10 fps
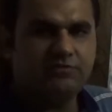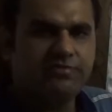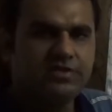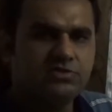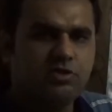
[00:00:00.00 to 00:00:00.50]
if
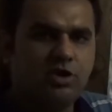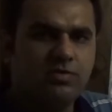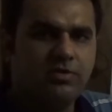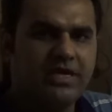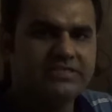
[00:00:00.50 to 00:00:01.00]
we are talking
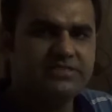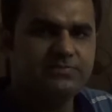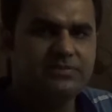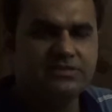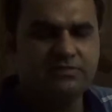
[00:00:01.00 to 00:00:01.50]
about H S
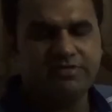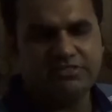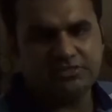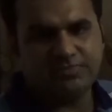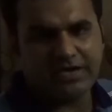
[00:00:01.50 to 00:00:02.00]
B C
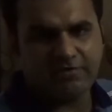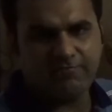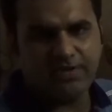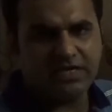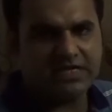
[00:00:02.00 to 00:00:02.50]
versus Bank of
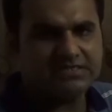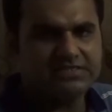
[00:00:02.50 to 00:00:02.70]
America,